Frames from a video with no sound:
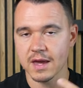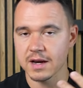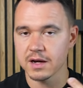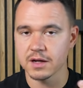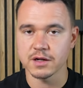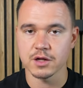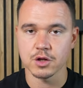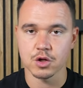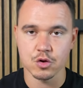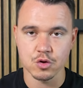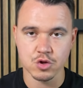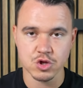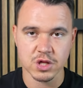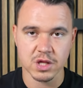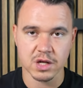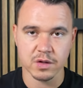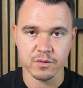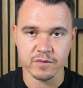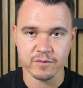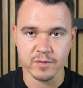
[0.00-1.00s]
and I
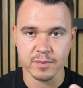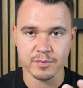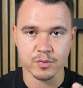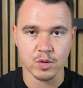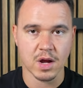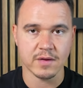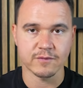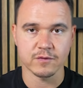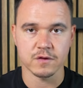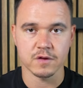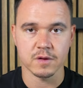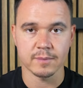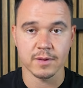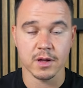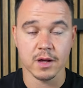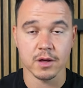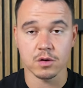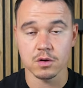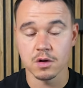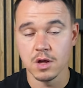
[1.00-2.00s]
negotiated with my private
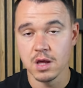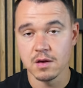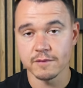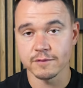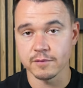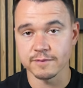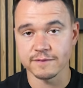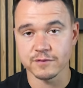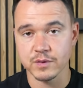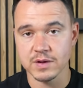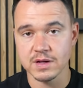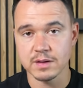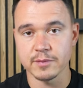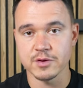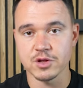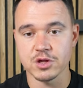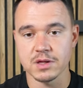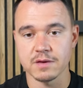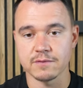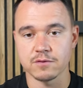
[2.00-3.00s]
supplier from Freedom
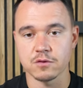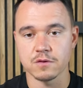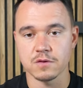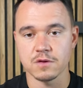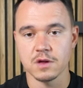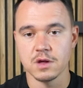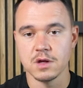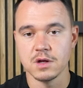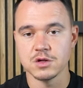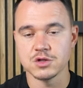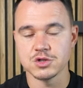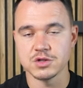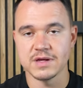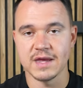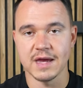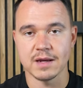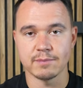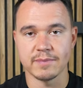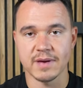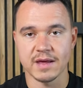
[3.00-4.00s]
Achievers to
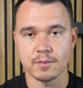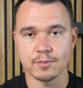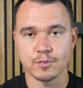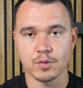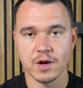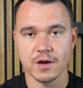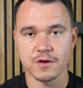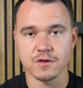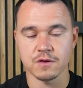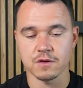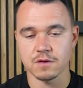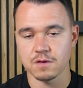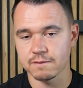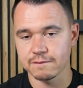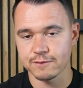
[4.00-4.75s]
get better prices.